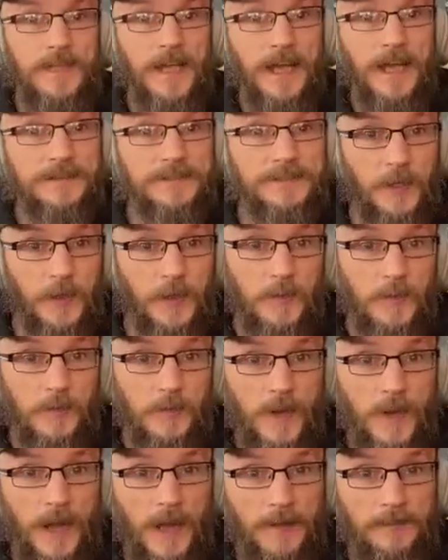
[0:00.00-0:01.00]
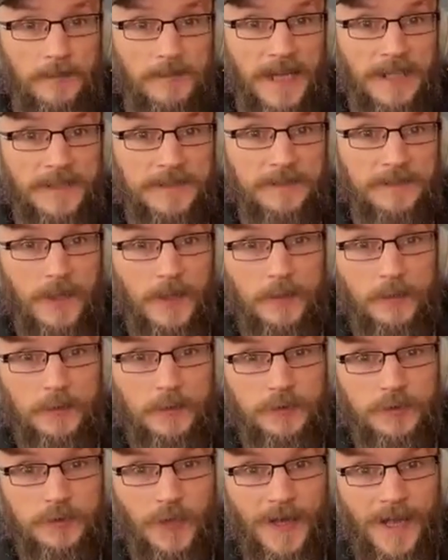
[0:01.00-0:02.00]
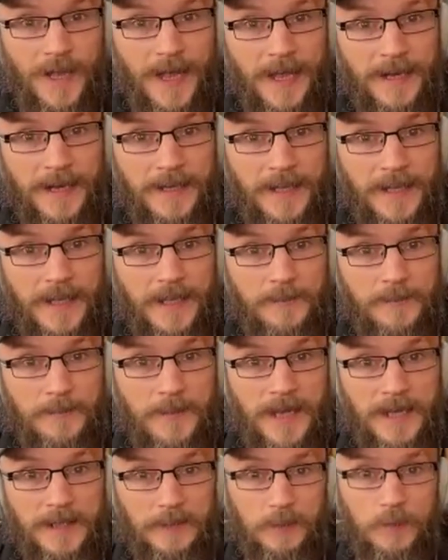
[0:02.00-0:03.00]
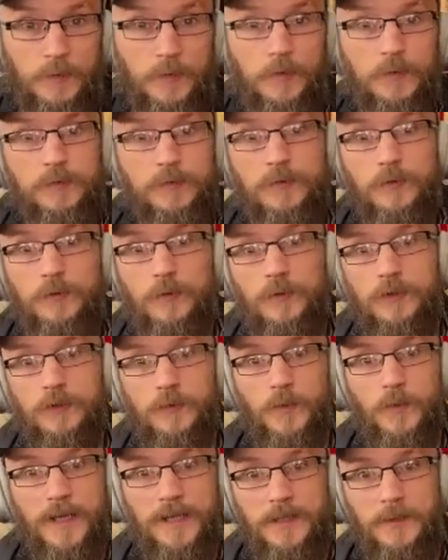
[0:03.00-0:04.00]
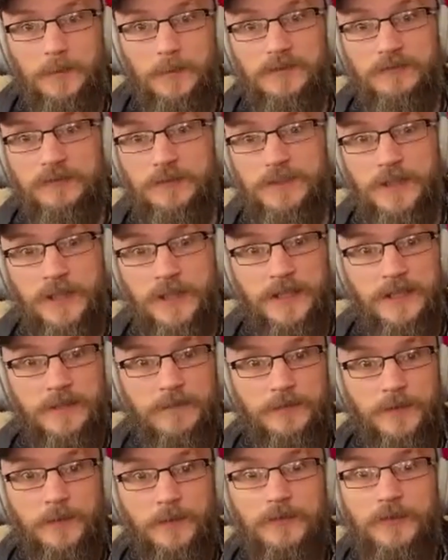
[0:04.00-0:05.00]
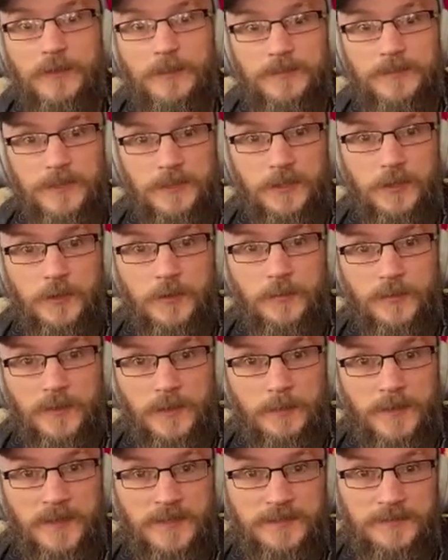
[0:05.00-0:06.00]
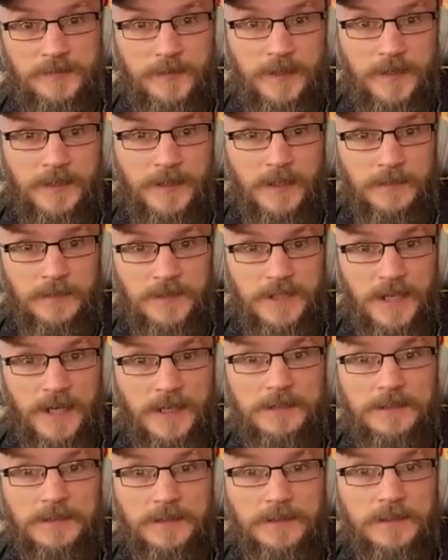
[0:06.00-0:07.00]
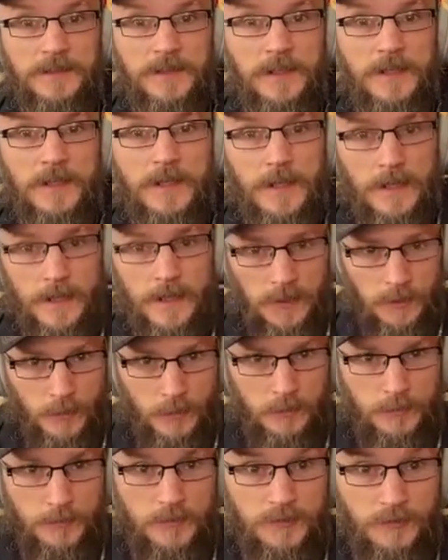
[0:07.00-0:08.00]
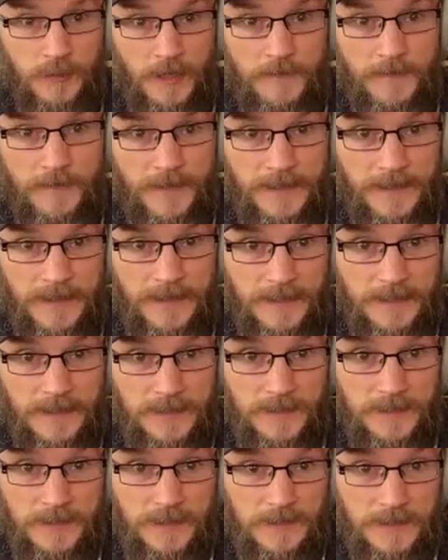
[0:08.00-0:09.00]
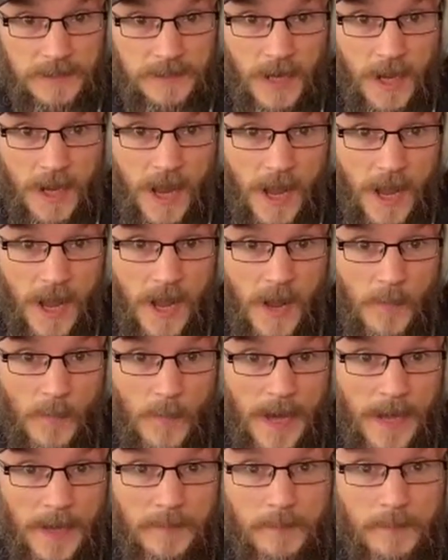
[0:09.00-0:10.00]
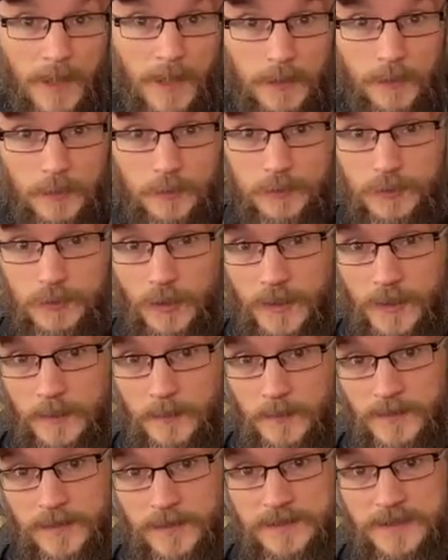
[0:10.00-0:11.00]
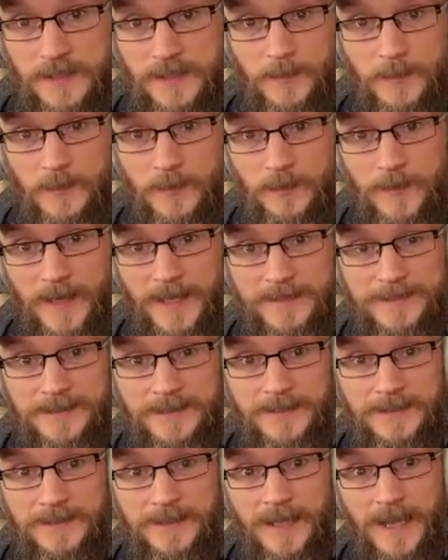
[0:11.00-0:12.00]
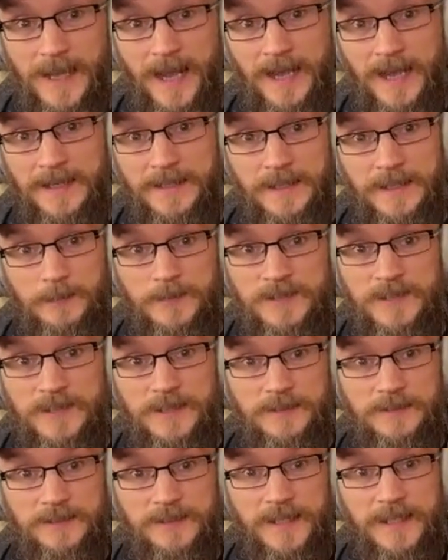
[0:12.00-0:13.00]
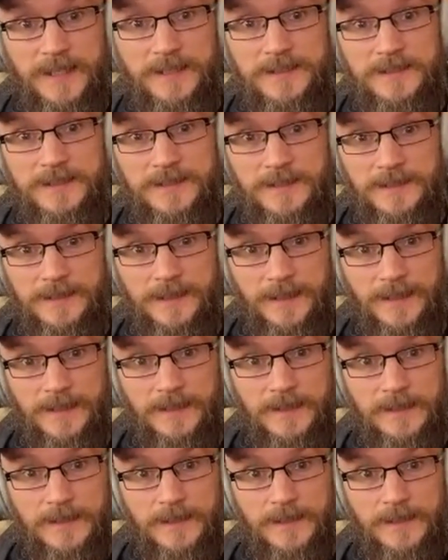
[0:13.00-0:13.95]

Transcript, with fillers: Yeah, so uh, next Michael shot at a man called George White, who was returning from a trip to Newbury with his friend Ivor Jackson. George was driving his car when Michael shot him with the semi-automatic, and he was killed instantly.